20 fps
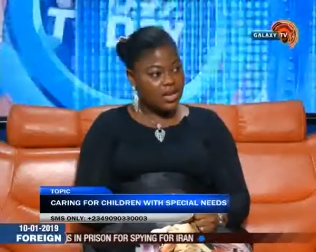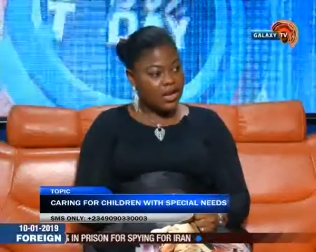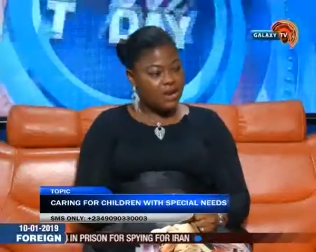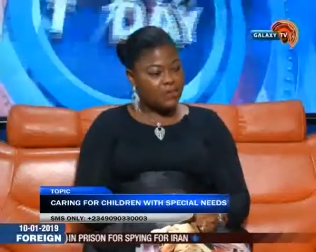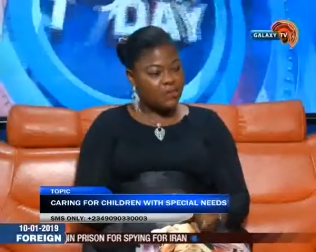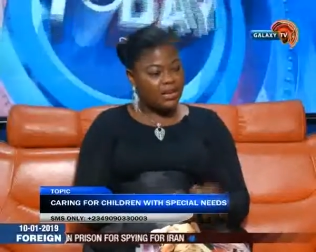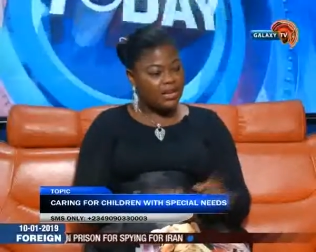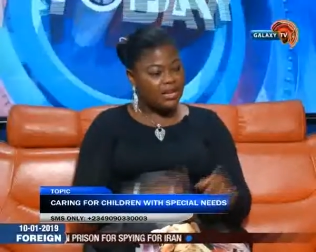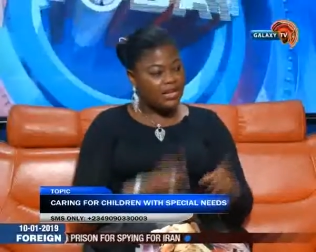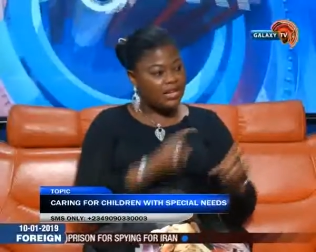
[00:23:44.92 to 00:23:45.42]

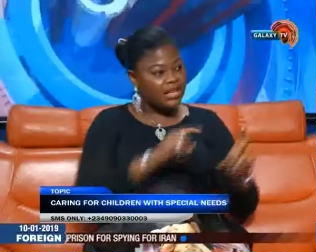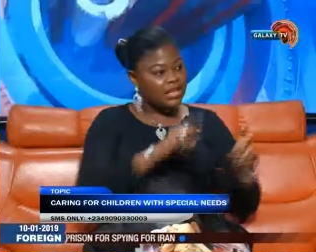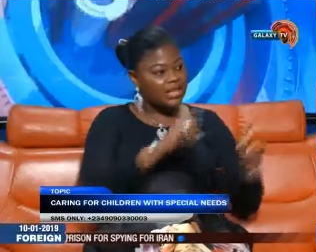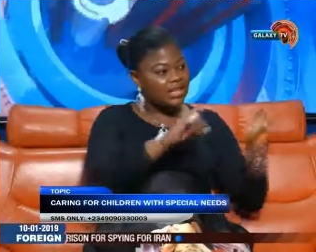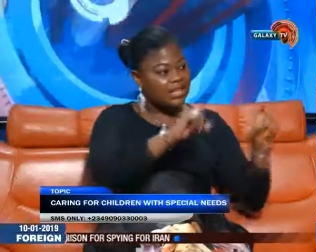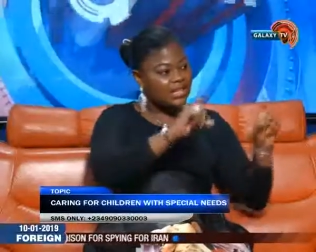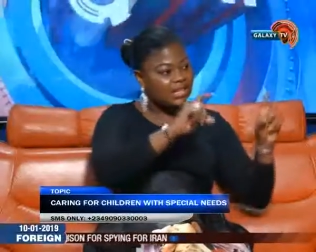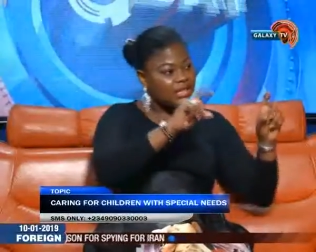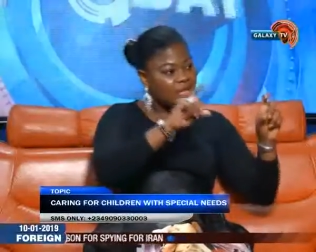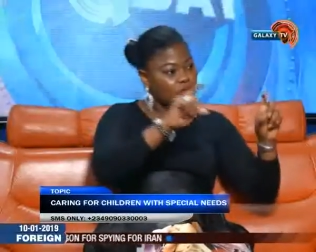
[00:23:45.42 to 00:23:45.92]
rather than
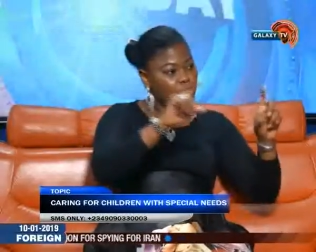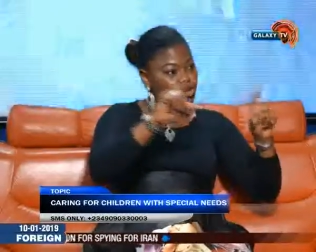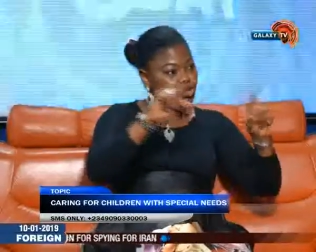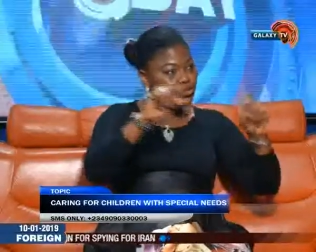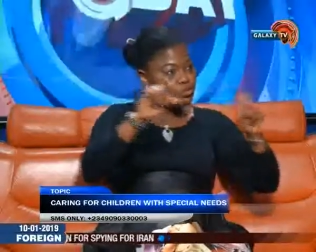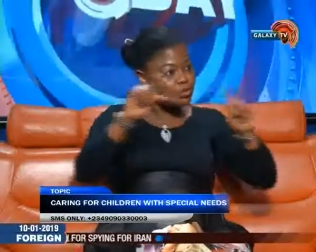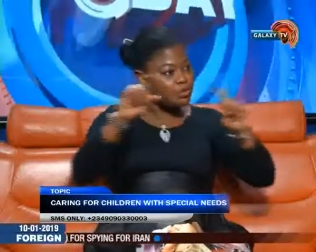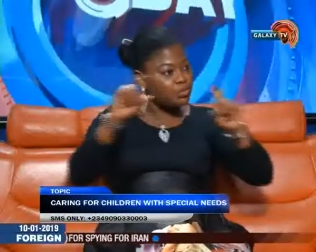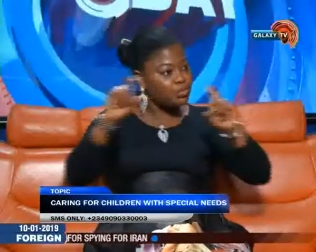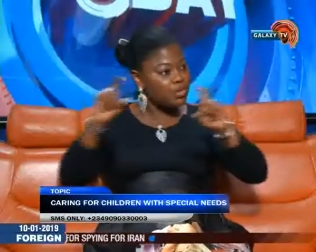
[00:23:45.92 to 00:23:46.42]
listen
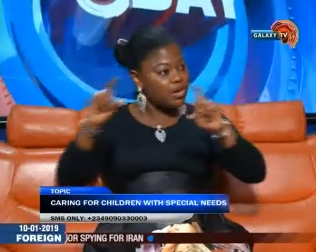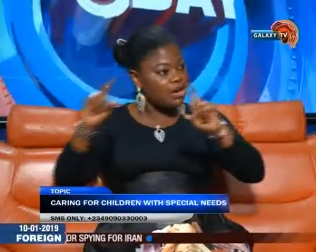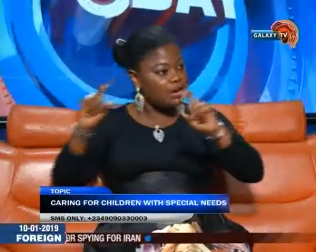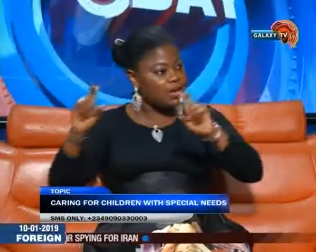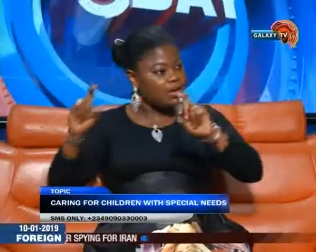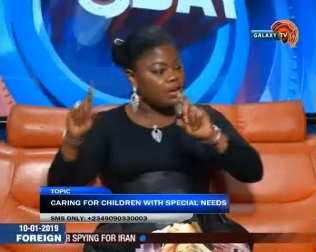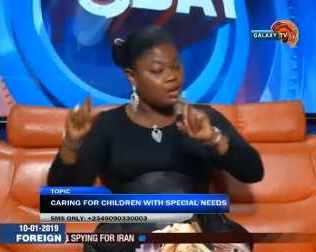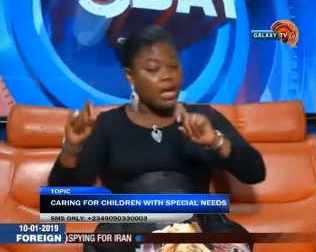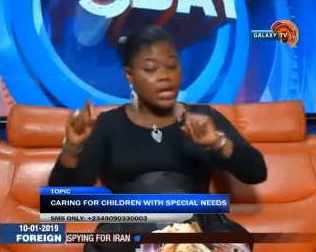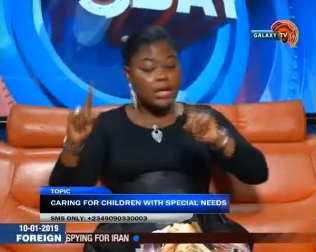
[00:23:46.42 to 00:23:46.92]
to people
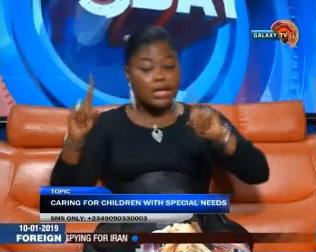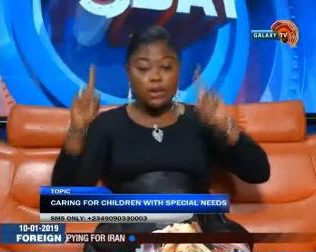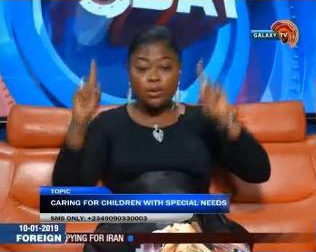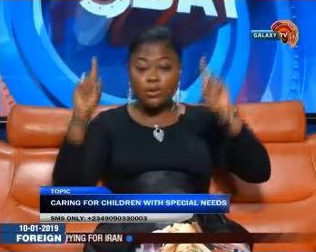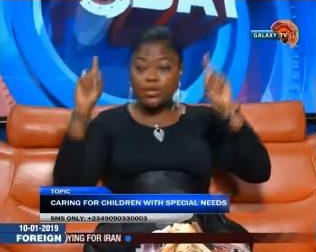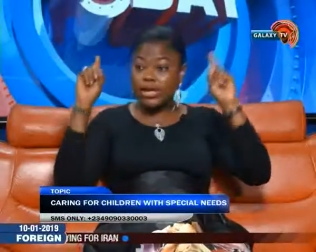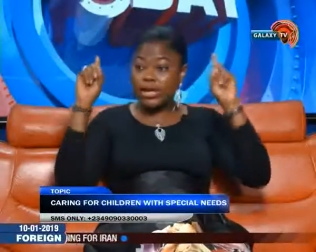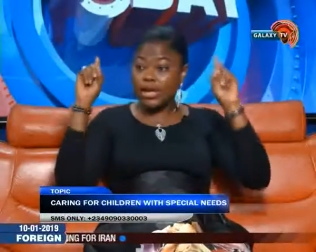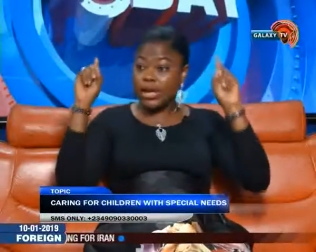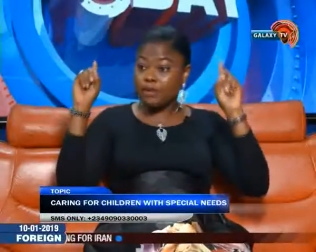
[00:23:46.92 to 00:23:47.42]
around, "Oh, that
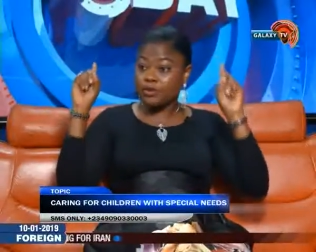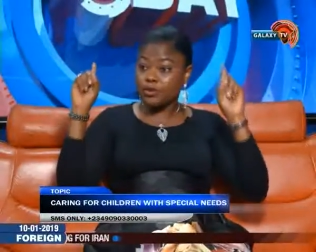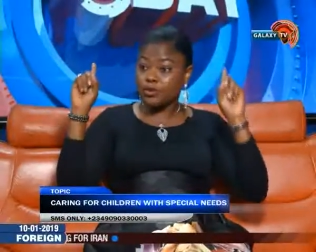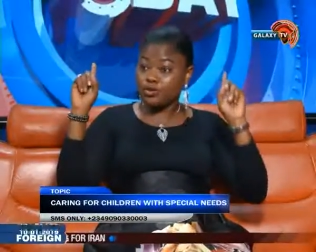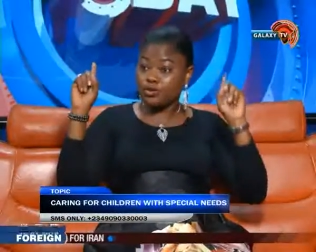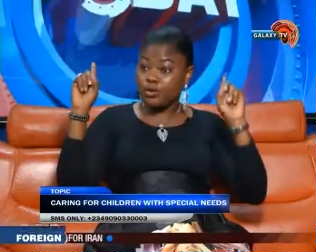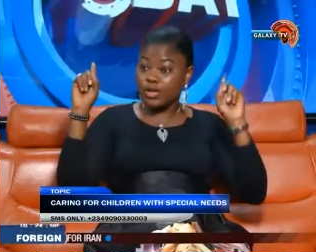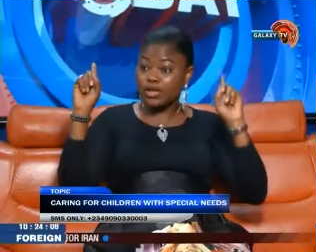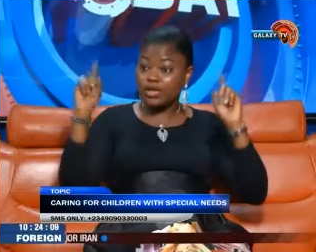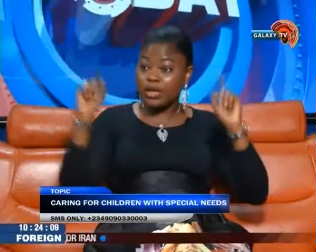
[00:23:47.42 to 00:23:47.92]
was how it happened
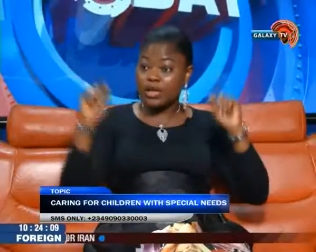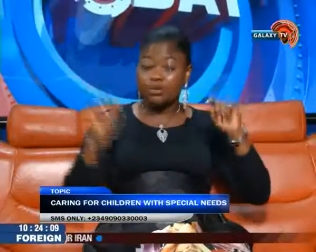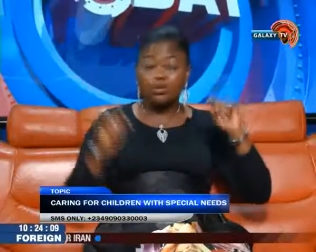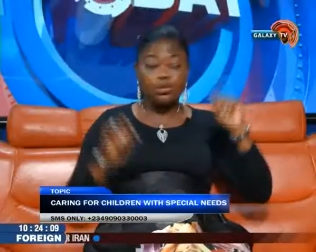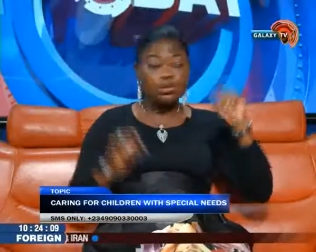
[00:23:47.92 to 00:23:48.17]
to my child.